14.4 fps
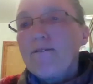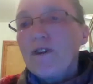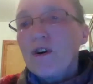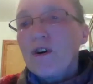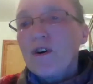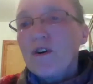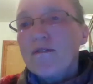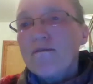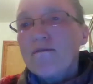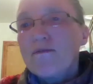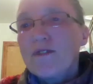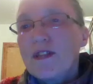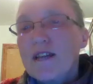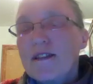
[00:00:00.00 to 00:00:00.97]
for
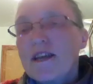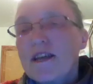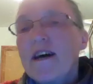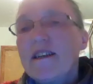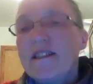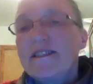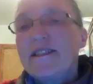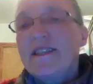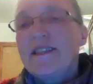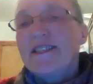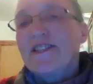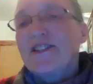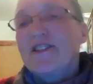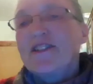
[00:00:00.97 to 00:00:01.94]
that that, uh,
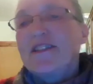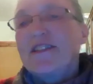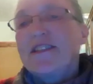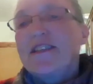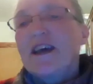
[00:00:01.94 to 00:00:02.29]
that,